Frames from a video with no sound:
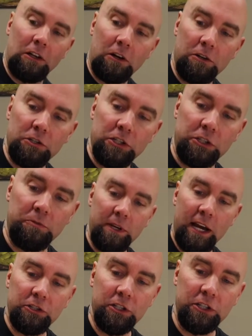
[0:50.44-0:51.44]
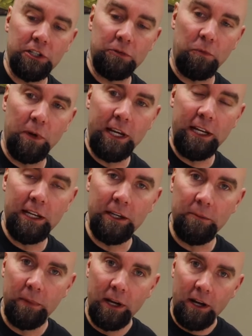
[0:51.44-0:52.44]
largest. We actually just weighed
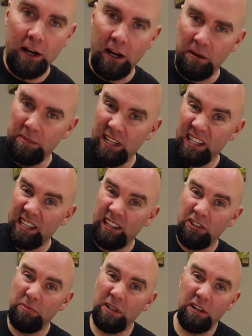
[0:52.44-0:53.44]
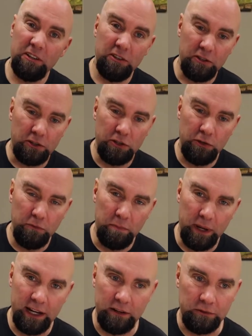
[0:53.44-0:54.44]
him, um, and he's a little bit under two
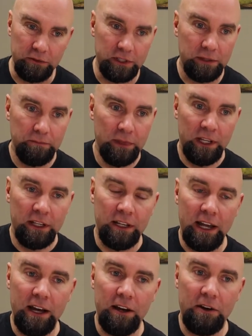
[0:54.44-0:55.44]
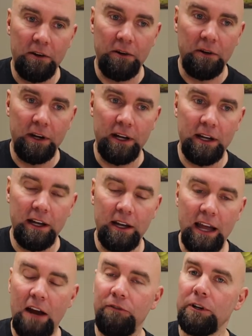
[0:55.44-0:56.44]
pounds. Now,
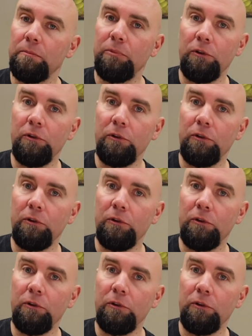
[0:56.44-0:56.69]
African